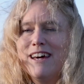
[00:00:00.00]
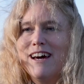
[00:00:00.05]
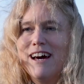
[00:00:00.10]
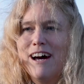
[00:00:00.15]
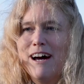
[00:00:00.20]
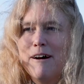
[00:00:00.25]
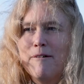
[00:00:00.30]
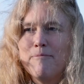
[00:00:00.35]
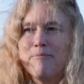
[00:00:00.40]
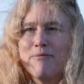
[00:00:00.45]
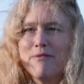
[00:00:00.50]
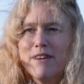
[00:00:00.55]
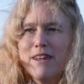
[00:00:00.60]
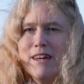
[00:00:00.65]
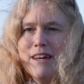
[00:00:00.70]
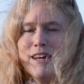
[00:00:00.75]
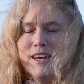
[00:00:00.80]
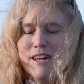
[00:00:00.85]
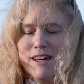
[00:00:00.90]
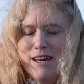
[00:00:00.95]
Um,
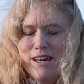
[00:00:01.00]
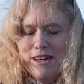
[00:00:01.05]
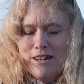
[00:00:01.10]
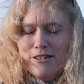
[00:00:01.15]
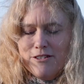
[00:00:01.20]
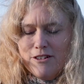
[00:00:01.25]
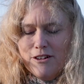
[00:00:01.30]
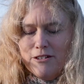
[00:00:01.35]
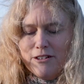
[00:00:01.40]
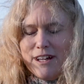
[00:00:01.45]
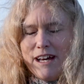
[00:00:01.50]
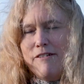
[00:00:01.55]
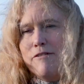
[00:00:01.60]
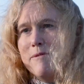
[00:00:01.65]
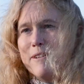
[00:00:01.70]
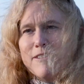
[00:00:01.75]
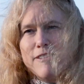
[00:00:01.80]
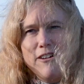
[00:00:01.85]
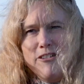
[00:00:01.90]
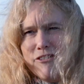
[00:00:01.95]
so
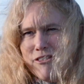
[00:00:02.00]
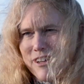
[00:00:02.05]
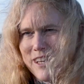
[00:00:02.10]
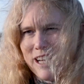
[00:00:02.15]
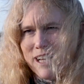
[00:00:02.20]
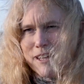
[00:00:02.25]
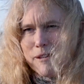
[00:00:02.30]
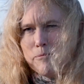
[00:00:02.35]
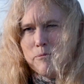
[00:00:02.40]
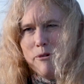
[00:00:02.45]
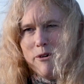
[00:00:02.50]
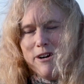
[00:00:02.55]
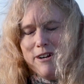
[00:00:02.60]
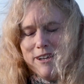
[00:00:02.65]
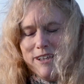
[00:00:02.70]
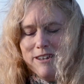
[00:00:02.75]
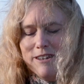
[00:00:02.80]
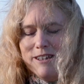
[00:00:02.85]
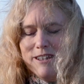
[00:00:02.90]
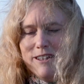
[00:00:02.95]
governments are really
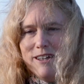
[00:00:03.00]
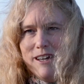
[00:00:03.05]
important.